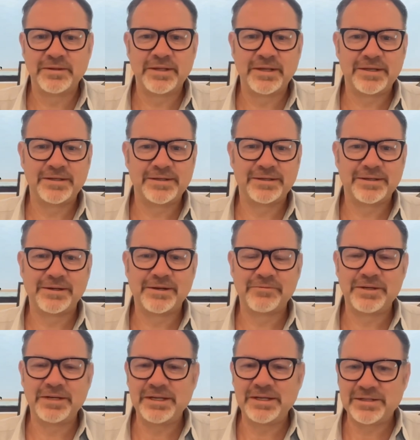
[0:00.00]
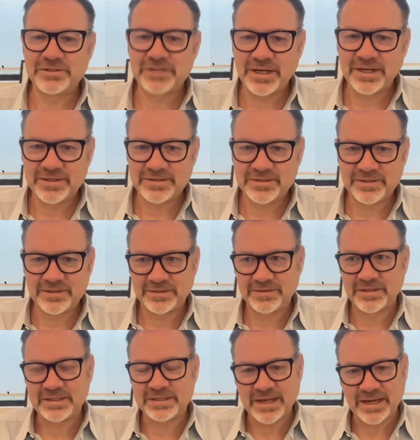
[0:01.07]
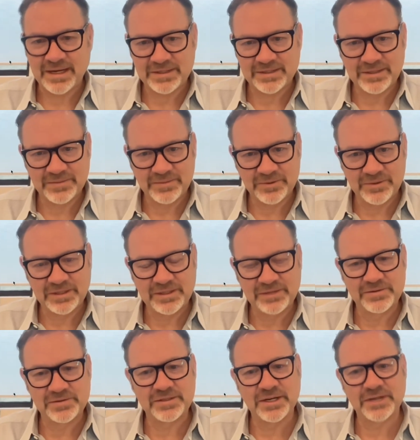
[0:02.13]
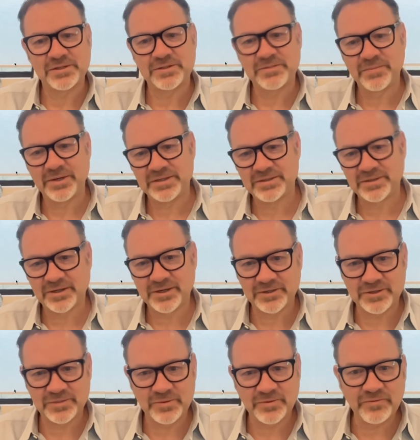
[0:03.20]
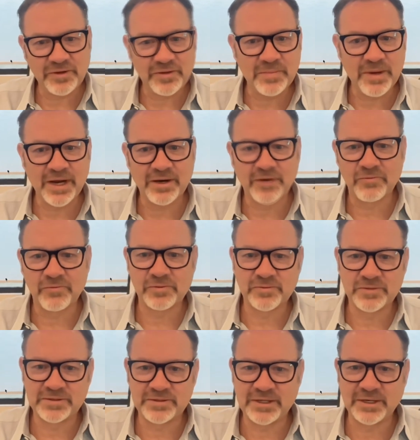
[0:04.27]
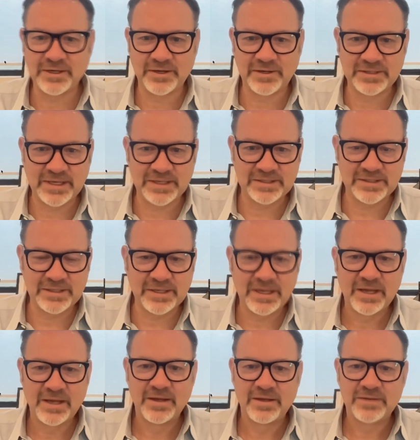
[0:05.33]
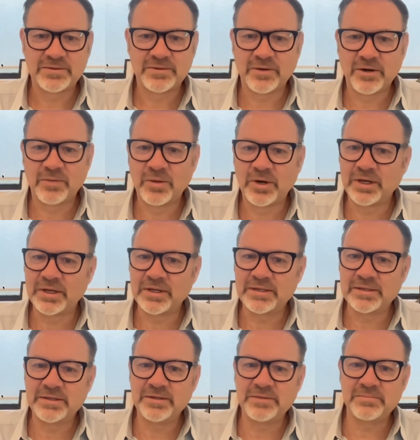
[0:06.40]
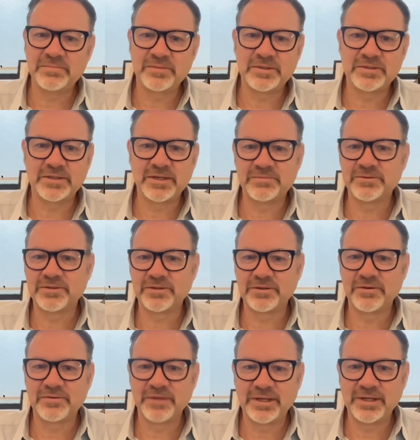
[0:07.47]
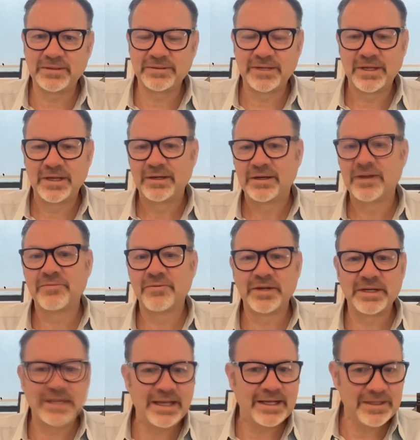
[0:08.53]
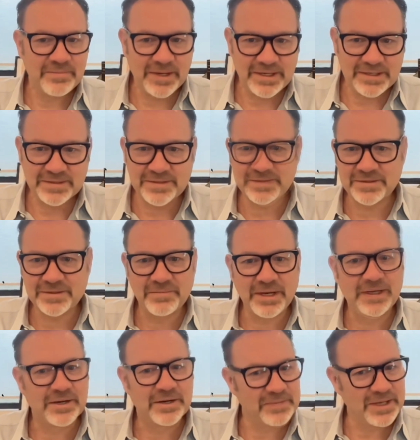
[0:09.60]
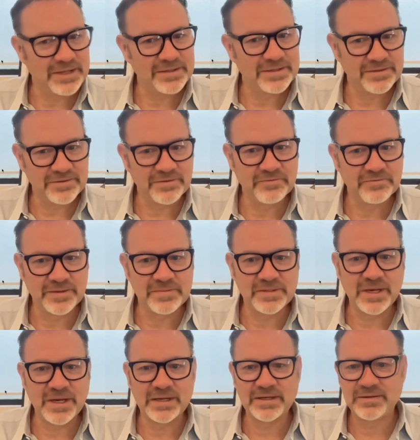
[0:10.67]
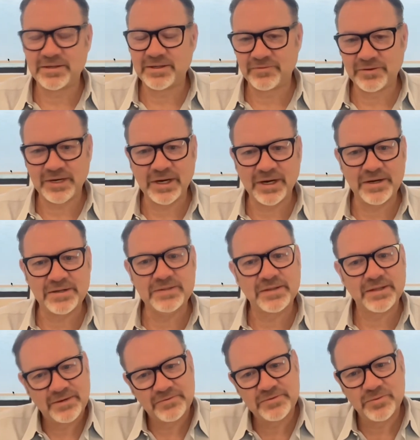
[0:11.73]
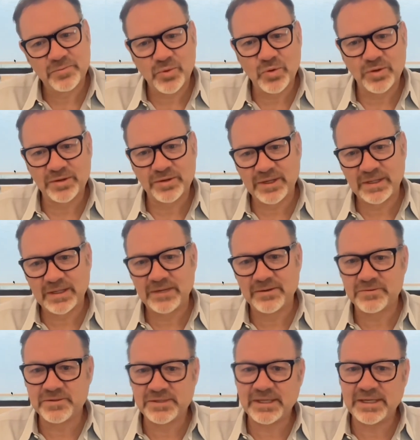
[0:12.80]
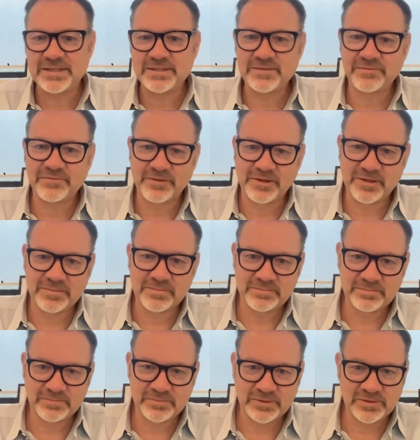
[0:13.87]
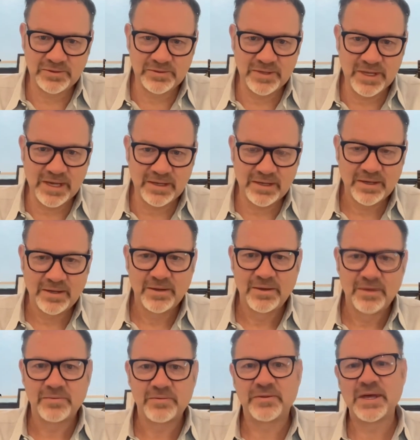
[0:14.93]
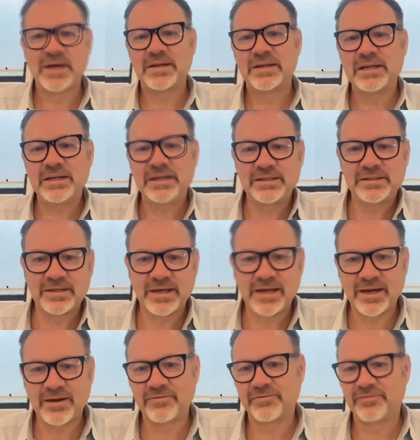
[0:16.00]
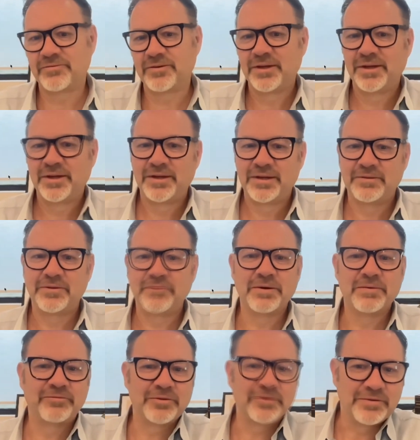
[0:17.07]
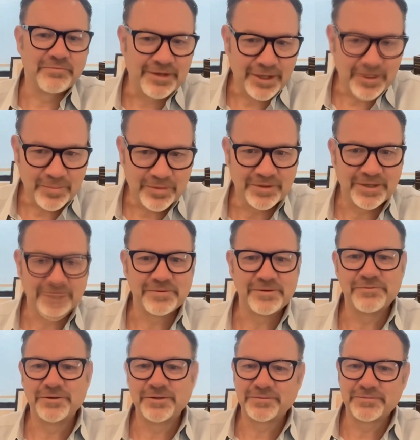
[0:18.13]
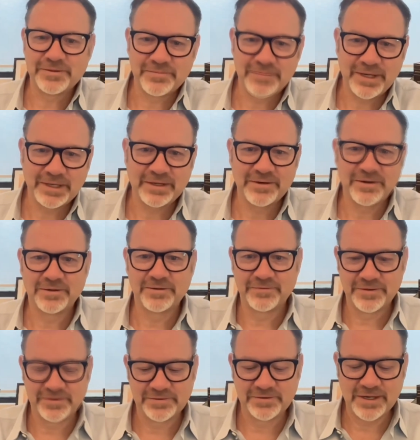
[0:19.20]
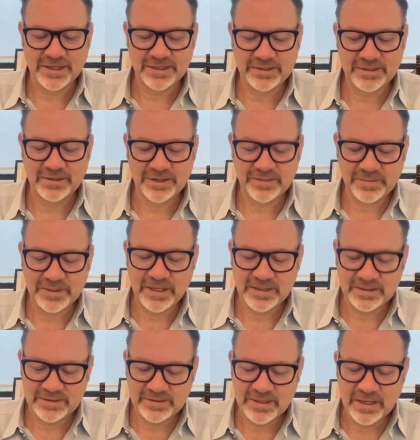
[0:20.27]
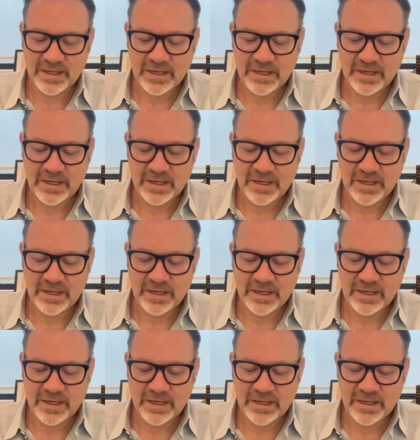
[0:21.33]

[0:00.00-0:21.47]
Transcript: that we needed to change the text in a particular section based on customer feedback or what we're seeing in our testing. So our marketing team is able to go in on a daily basis and make updates to the website in different areas. And that was important, that it was easy for them to do that without needing to have the Webflow developer that we worked with making all of those content updates.